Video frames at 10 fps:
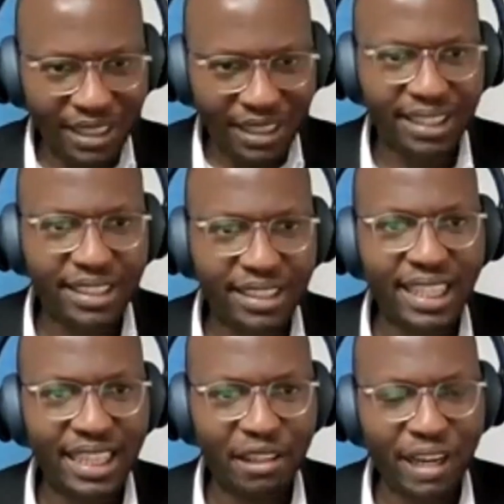and everybody
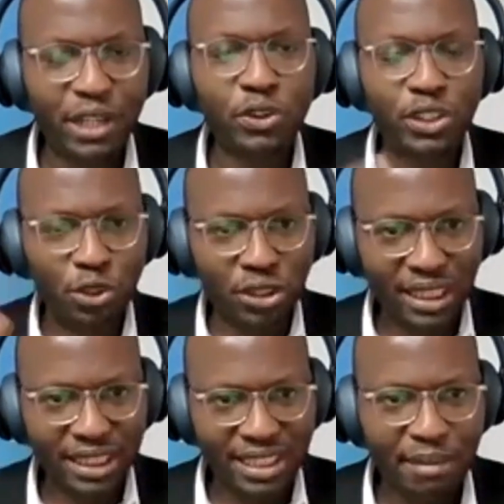feels invested
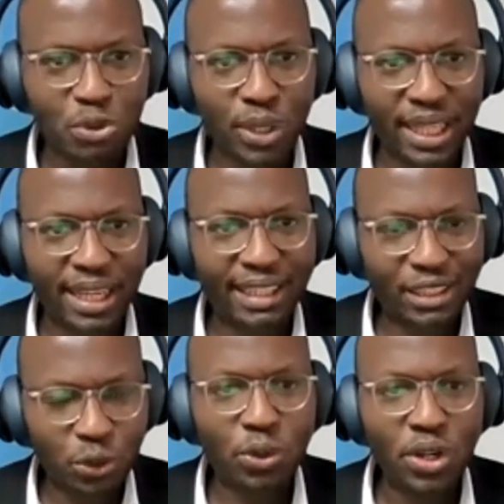in the final result that
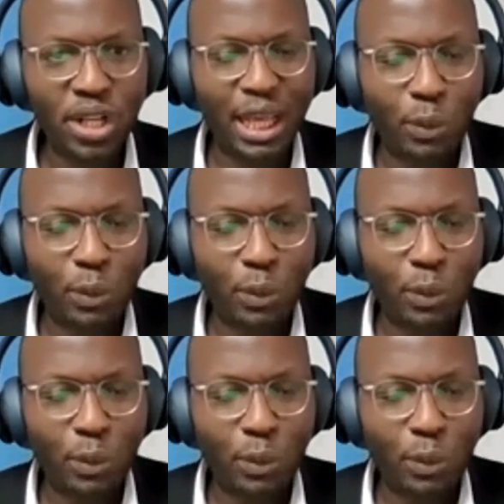comes together.